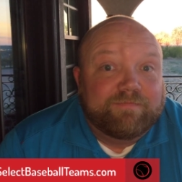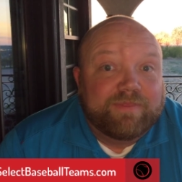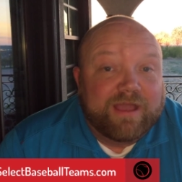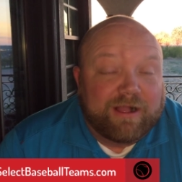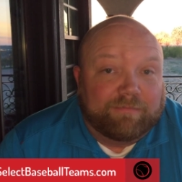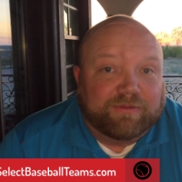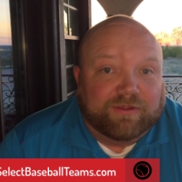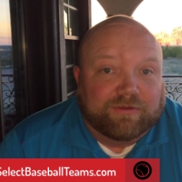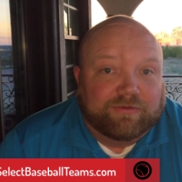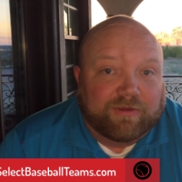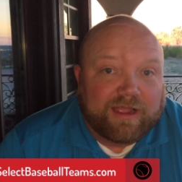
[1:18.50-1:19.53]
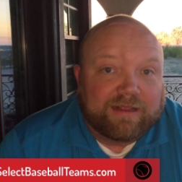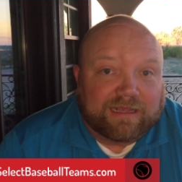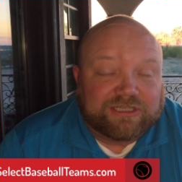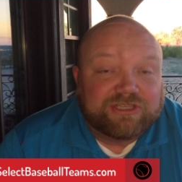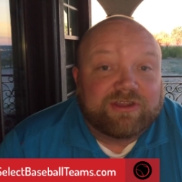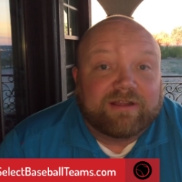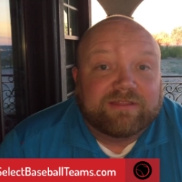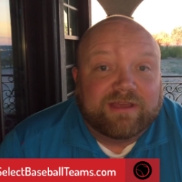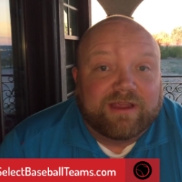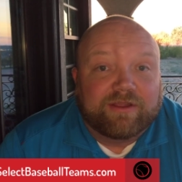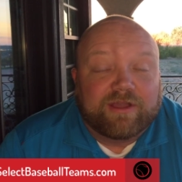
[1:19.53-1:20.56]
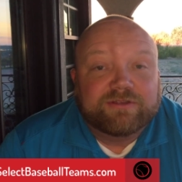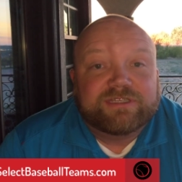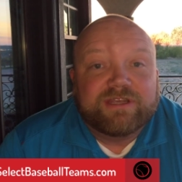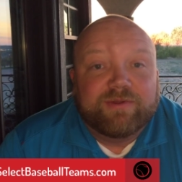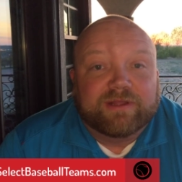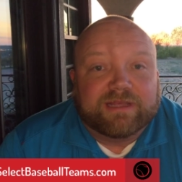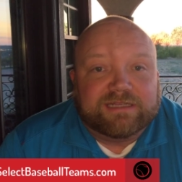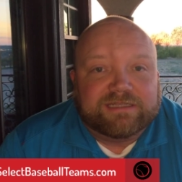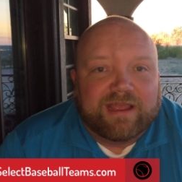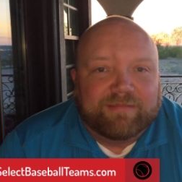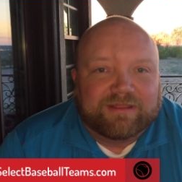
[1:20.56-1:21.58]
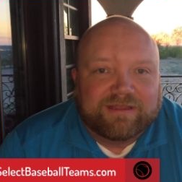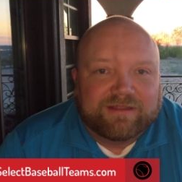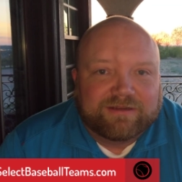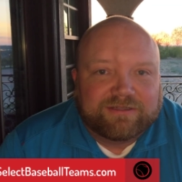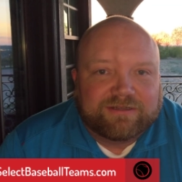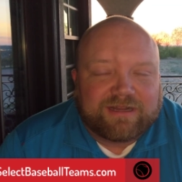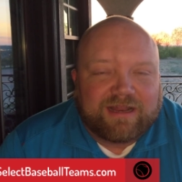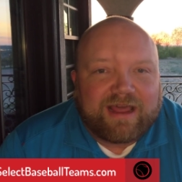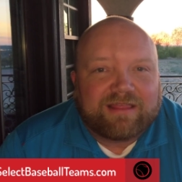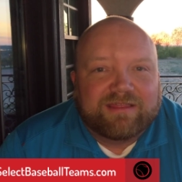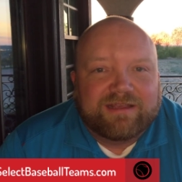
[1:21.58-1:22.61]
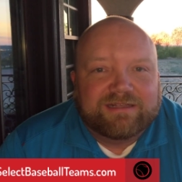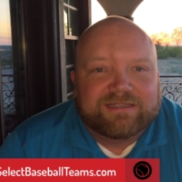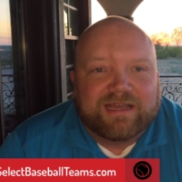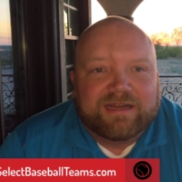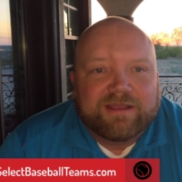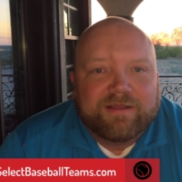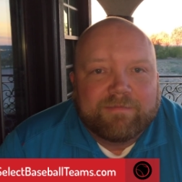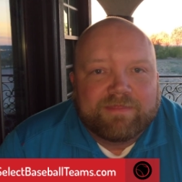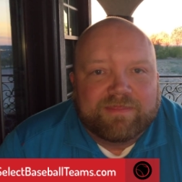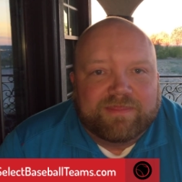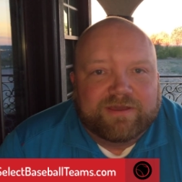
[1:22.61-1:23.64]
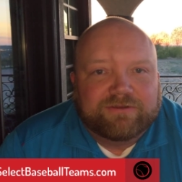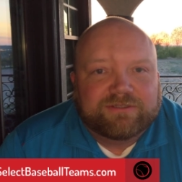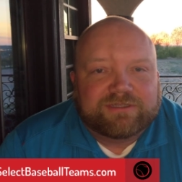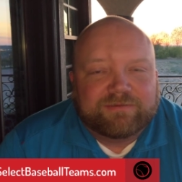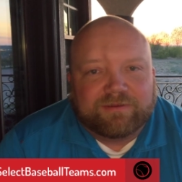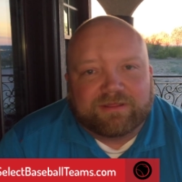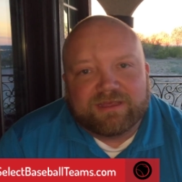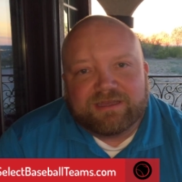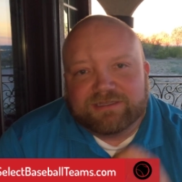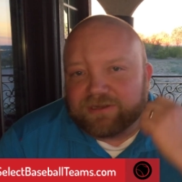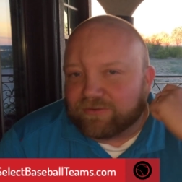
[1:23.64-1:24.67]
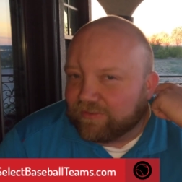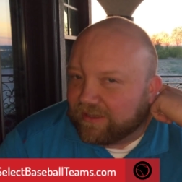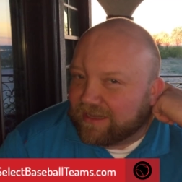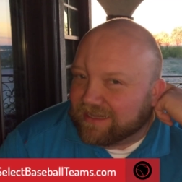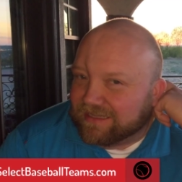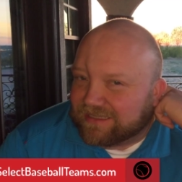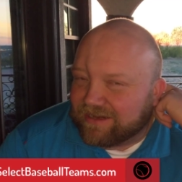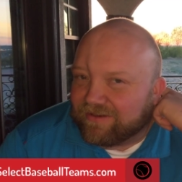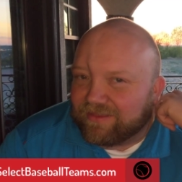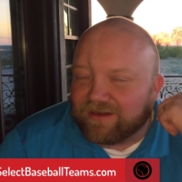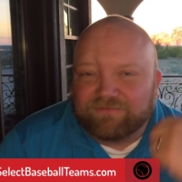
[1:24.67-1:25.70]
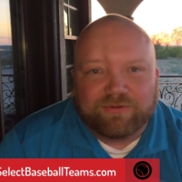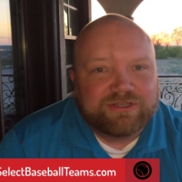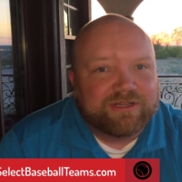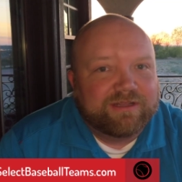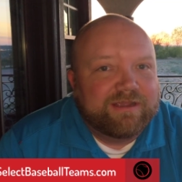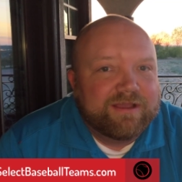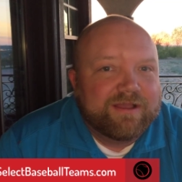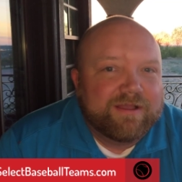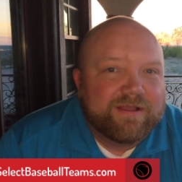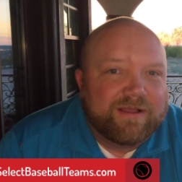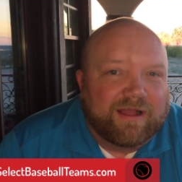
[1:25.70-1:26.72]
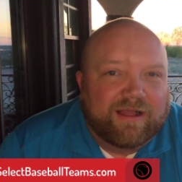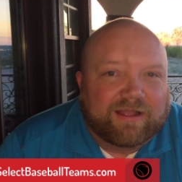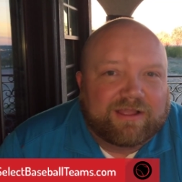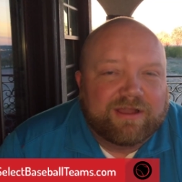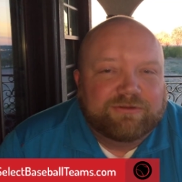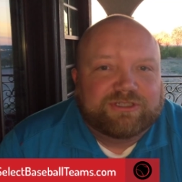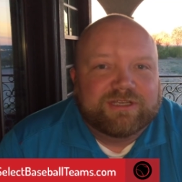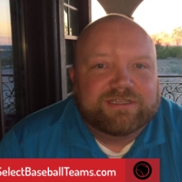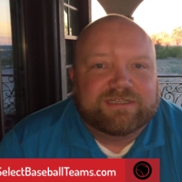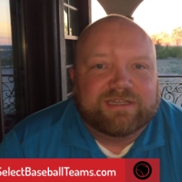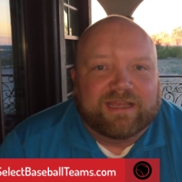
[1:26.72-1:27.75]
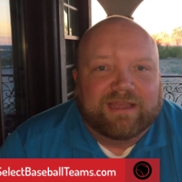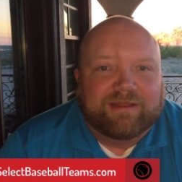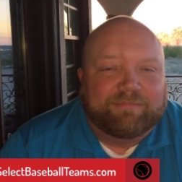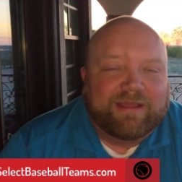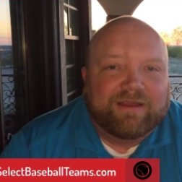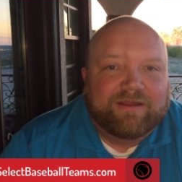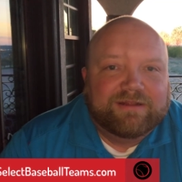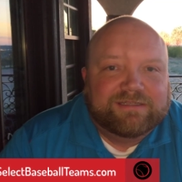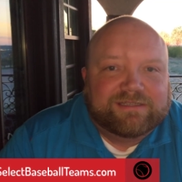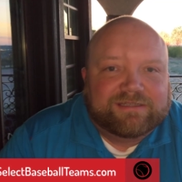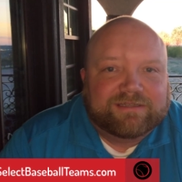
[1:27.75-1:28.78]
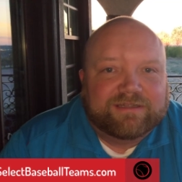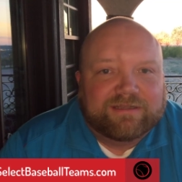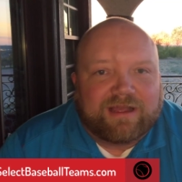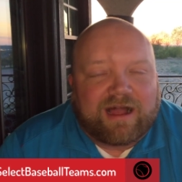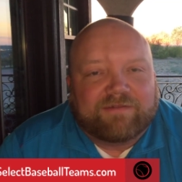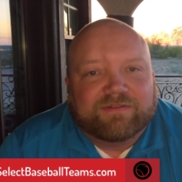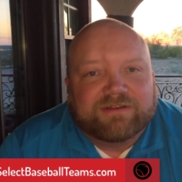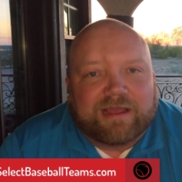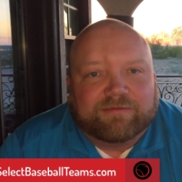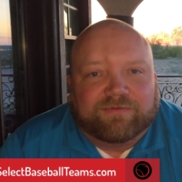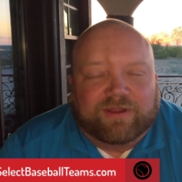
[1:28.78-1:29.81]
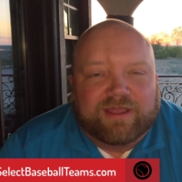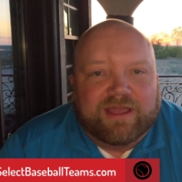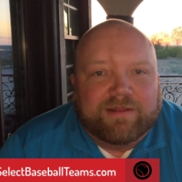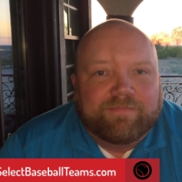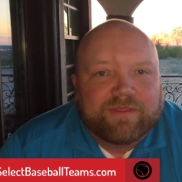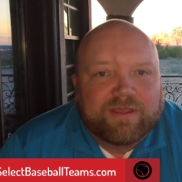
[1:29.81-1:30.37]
help you, right? Like start there, go see what they say. But the, there's, there's a lot of things that those things don't really consider. And then unfortunately, uh, coaches and parents oftentimes forget.